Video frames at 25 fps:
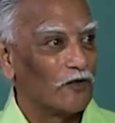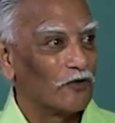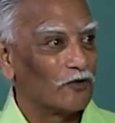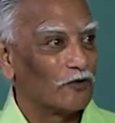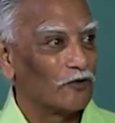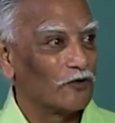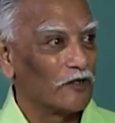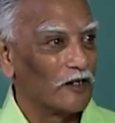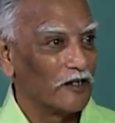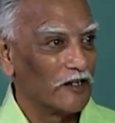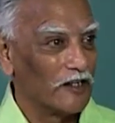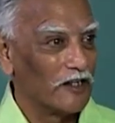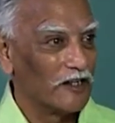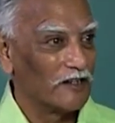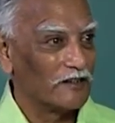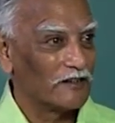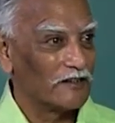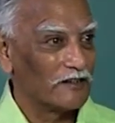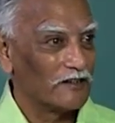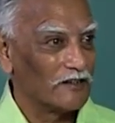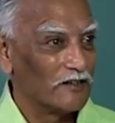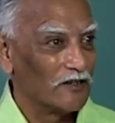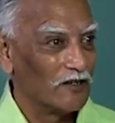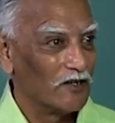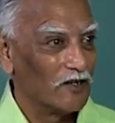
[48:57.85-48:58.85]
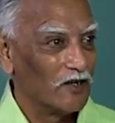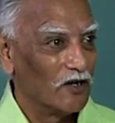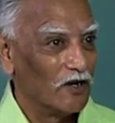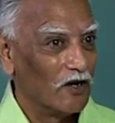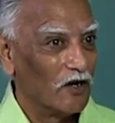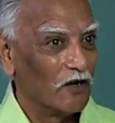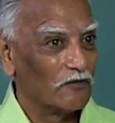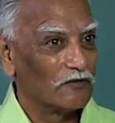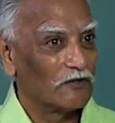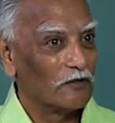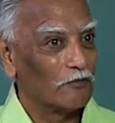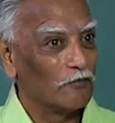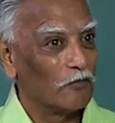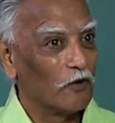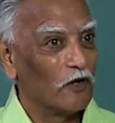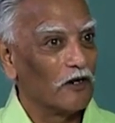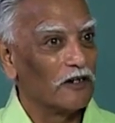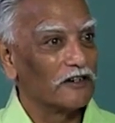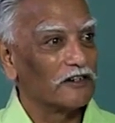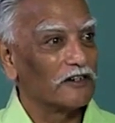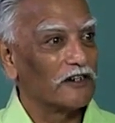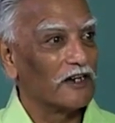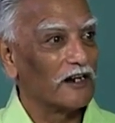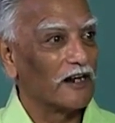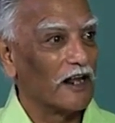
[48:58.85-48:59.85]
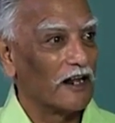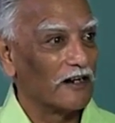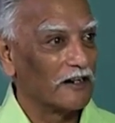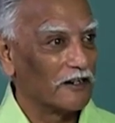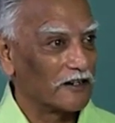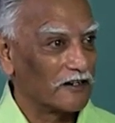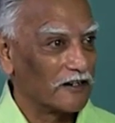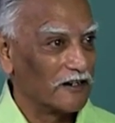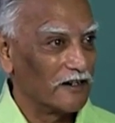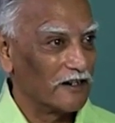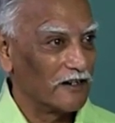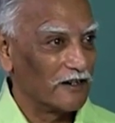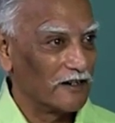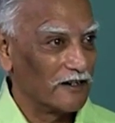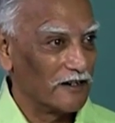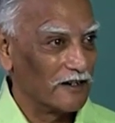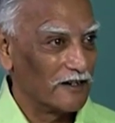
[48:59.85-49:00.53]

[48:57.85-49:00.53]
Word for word: to the days of the political anarchy